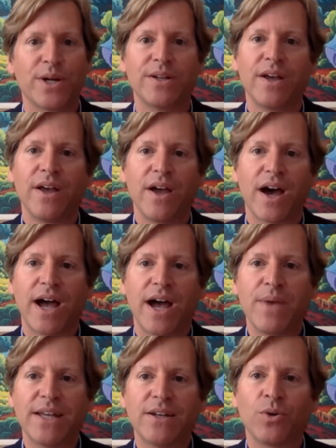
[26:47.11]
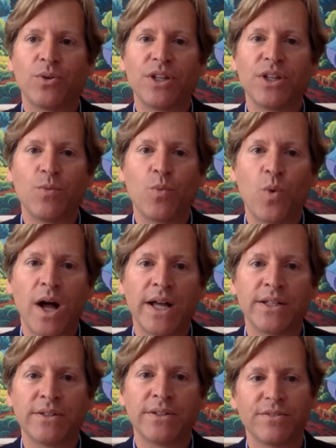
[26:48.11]
And I made only
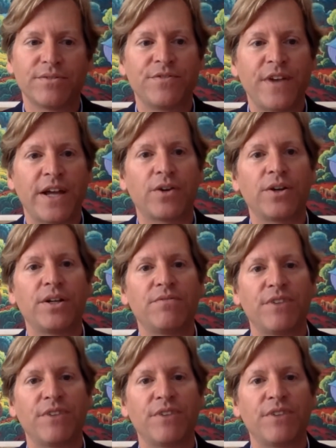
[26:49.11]
one very,